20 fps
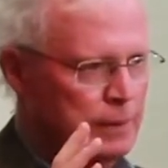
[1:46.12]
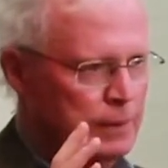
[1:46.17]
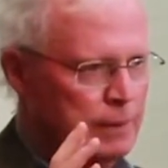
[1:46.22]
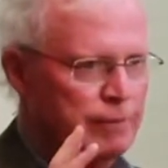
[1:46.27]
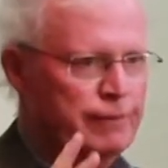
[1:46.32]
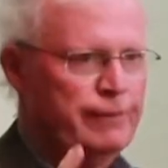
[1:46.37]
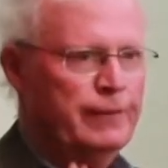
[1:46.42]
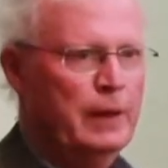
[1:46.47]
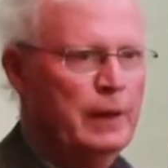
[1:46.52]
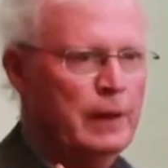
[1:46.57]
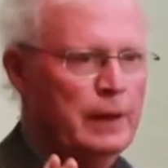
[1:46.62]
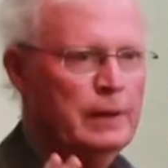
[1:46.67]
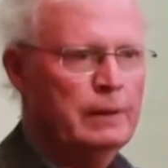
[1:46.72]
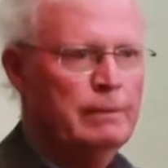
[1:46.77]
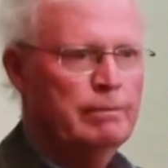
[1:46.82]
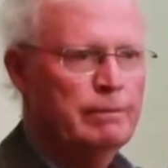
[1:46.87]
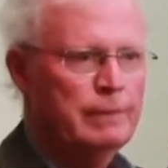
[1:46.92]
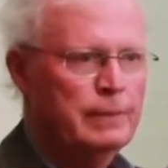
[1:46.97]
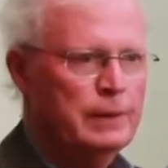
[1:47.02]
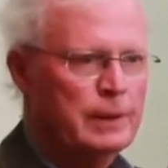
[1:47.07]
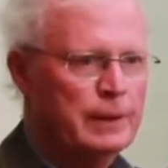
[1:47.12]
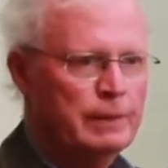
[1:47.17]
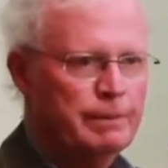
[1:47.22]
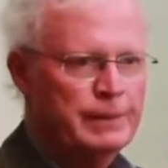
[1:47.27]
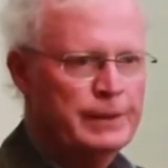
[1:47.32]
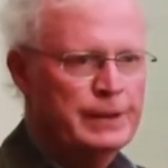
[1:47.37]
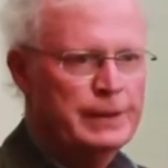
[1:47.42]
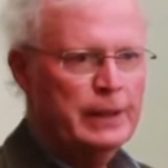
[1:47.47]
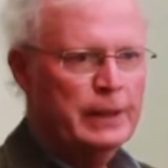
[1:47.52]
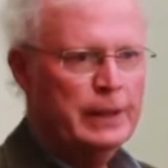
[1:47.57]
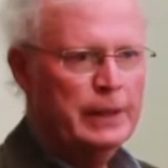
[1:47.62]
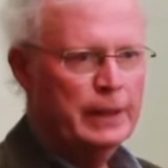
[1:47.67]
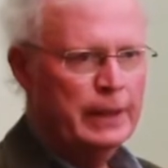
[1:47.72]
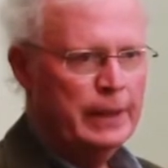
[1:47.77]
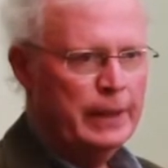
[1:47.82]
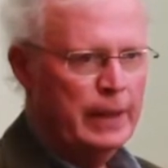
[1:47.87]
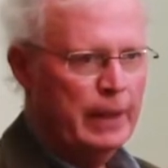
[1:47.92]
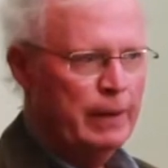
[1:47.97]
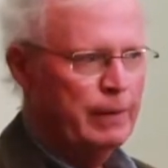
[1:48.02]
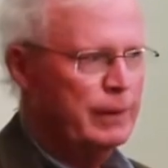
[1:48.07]
define the particular
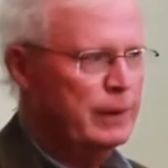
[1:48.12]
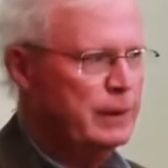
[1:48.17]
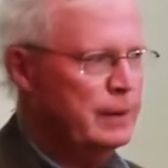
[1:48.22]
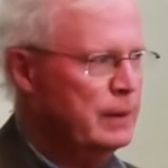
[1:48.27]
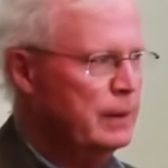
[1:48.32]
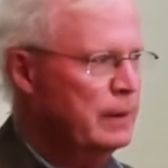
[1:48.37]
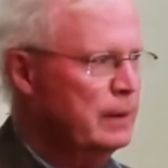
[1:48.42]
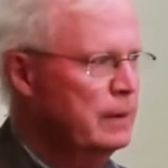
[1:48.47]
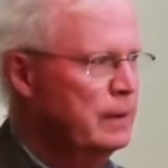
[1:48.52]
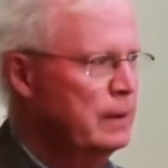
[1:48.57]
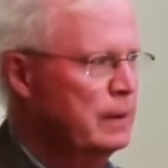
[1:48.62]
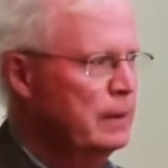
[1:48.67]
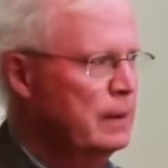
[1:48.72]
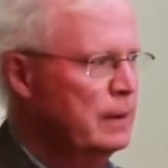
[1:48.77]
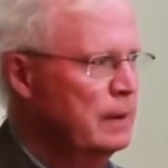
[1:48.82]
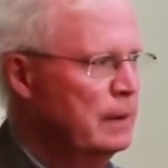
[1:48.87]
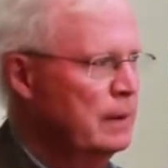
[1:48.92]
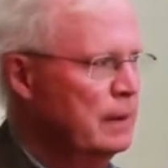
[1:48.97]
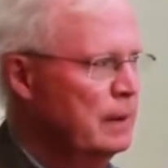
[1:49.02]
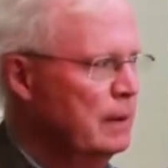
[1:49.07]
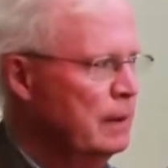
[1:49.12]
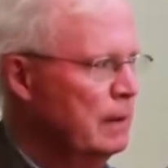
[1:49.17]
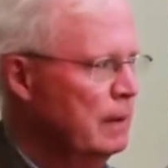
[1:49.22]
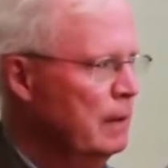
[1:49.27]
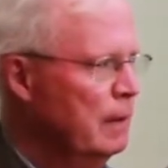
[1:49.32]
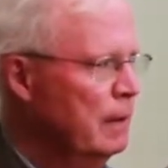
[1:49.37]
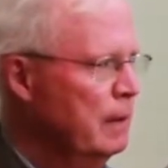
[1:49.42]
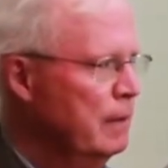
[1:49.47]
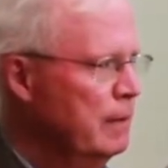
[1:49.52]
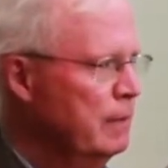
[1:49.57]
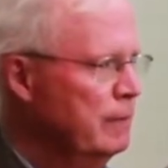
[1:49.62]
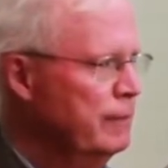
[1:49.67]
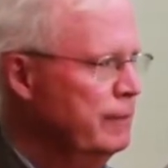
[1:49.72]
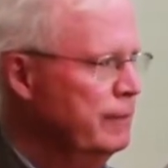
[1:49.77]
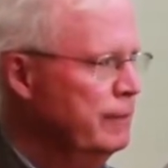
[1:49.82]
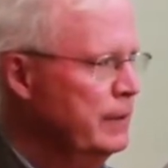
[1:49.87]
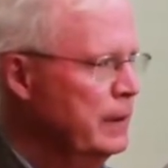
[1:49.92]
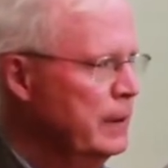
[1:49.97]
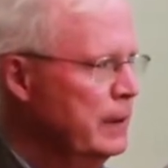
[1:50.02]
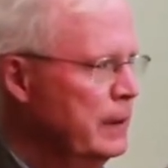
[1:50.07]
character
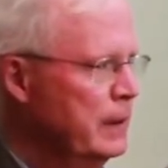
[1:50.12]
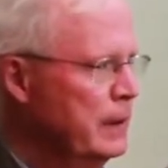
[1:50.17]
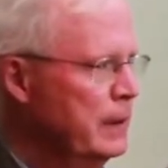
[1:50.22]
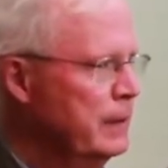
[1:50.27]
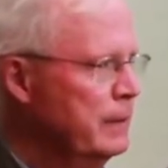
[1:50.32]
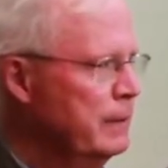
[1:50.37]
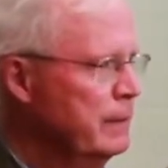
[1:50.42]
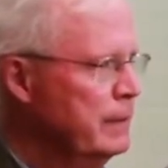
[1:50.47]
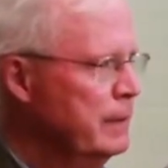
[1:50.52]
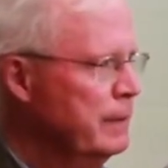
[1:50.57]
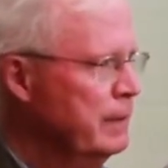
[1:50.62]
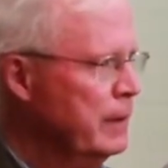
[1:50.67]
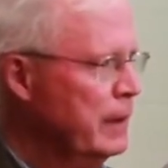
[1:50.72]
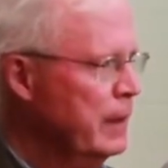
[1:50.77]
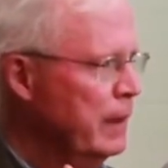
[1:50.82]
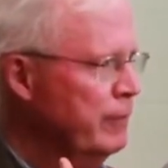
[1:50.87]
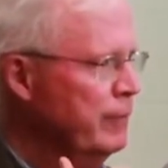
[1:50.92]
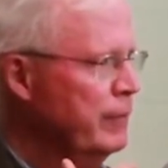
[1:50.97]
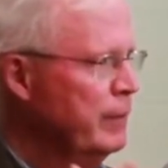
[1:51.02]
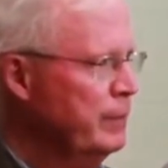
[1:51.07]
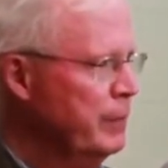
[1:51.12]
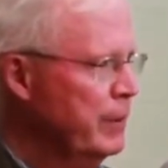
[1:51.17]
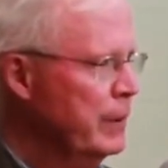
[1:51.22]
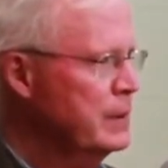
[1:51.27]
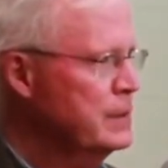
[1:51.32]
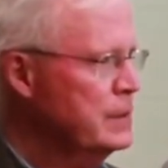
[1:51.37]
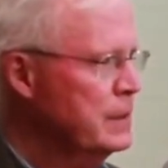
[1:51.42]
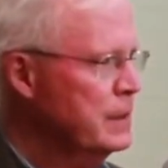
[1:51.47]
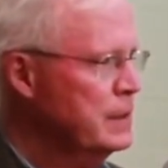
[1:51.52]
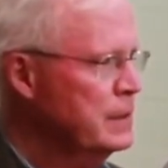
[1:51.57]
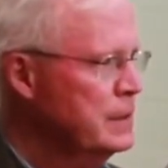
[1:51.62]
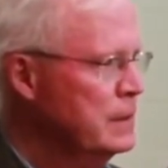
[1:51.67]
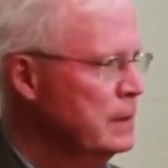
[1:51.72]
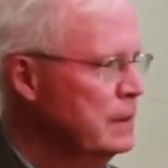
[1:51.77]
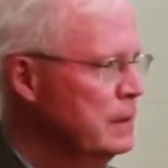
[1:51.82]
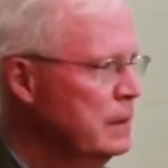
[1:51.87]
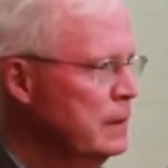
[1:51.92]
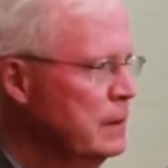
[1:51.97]
of the recovery process,